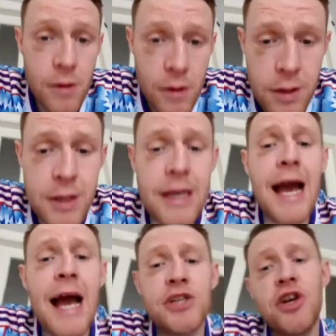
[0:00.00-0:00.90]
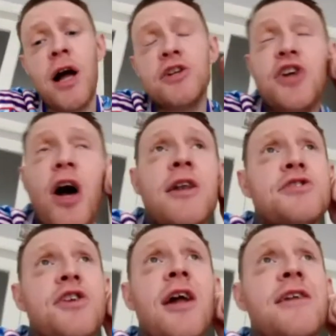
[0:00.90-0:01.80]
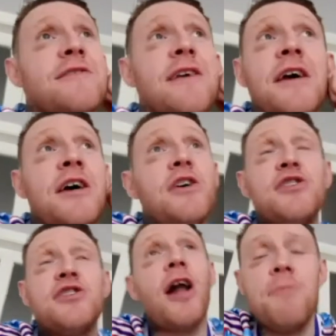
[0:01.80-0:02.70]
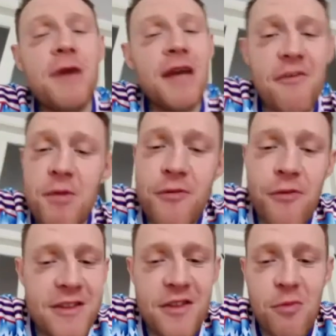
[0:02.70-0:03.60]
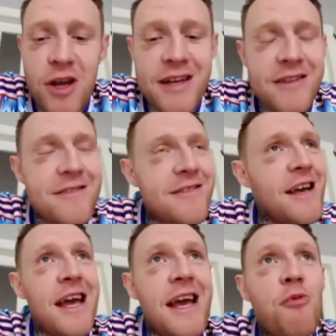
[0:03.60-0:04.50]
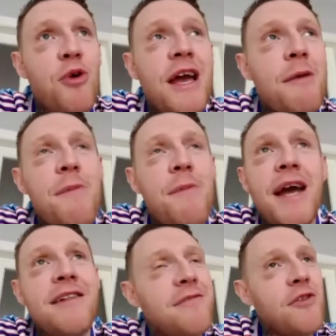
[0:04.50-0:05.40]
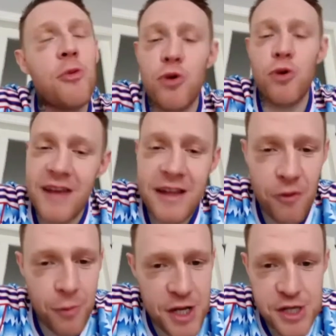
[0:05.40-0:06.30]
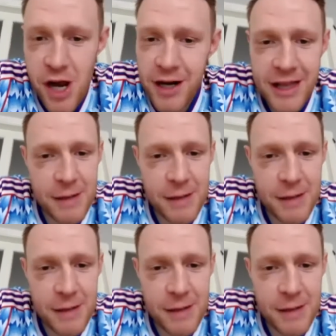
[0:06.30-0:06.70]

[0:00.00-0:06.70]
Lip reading: yeah, correct? Sean and me have been friends. We're kids. It made nothing but sense for me and Sean to team